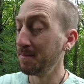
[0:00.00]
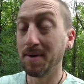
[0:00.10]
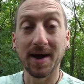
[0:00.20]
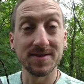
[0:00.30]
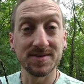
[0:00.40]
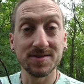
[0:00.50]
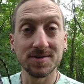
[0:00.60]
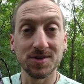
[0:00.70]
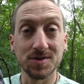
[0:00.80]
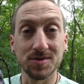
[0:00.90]
by
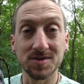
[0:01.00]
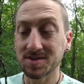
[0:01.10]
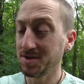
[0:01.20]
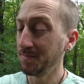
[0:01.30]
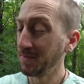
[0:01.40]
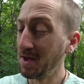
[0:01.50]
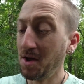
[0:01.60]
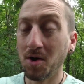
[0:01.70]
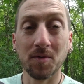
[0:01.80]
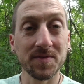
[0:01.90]
Xero Shoes. So
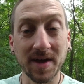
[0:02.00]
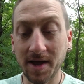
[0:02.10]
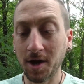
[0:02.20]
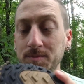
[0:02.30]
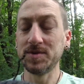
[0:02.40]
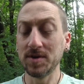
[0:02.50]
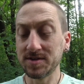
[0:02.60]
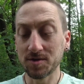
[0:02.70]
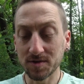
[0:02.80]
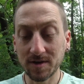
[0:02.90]
hopefully that helps you
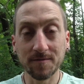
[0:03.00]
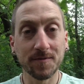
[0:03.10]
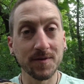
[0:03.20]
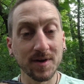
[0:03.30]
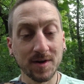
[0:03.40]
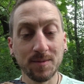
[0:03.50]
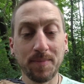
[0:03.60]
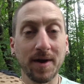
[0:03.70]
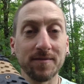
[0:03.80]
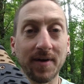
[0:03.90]
as you're looking for a good
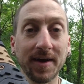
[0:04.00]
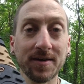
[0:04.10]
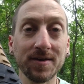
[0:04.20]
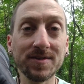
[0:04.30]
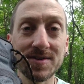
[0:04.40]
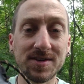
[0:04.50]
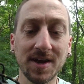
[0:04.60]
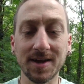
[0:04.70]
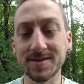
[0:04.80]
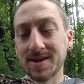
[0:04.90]
pair of hikers
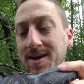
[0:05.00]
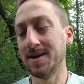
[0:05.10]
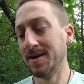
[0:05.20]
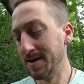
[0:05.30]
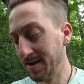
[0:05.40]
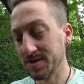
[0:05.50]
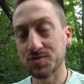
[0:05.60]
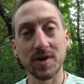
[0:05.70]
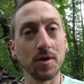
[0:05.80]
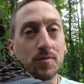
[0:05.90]
and
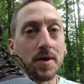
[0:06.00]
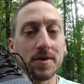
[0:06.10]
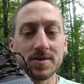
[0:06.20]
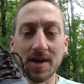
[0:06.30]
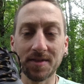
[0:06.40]
trail runners.